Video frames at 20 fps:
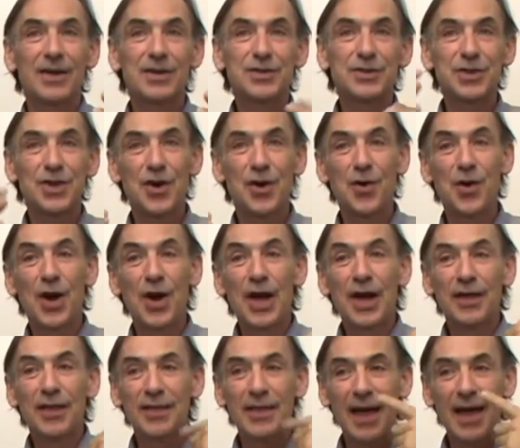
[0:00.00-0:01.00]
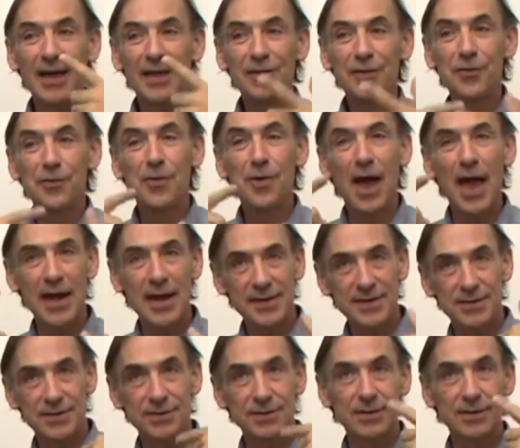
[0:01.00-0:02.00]
So then you
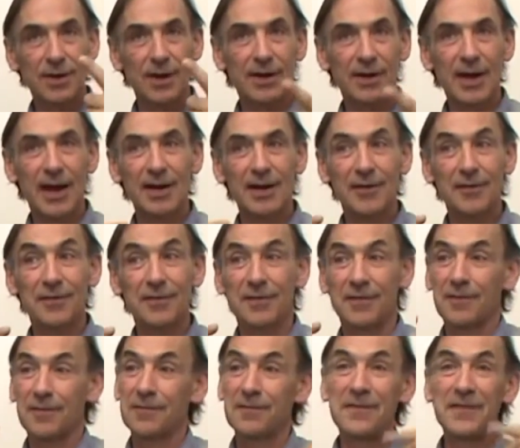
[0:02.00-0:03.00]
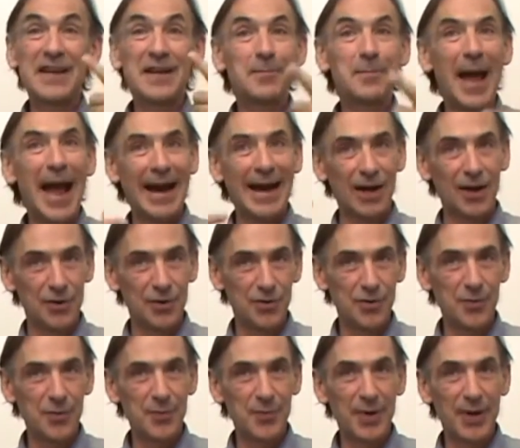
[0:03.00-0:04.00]
enter a kind of feedback
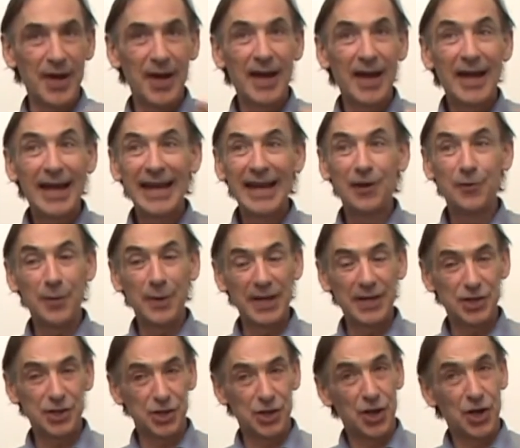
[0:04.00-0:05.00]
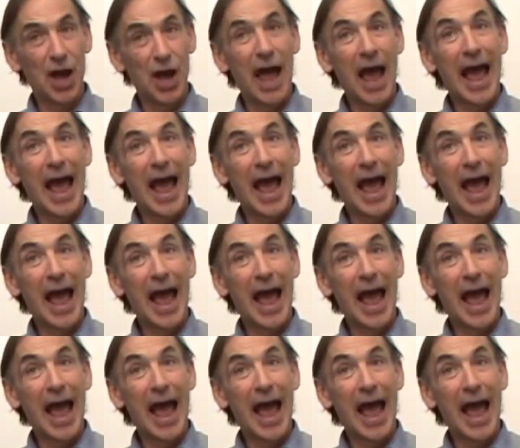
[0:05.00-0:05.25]
loop in which